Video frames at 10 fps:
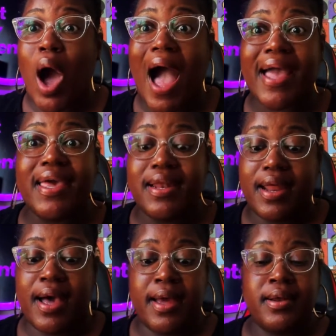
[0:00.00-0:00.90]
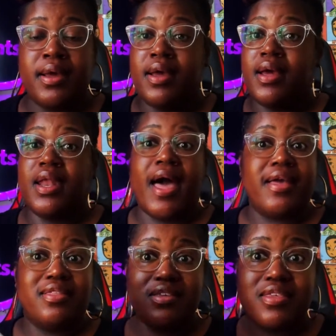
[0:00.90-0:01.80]
I cannot,
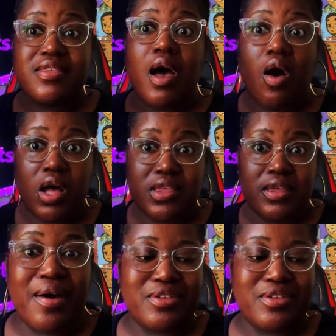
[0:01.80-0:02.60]
like, this is awesome.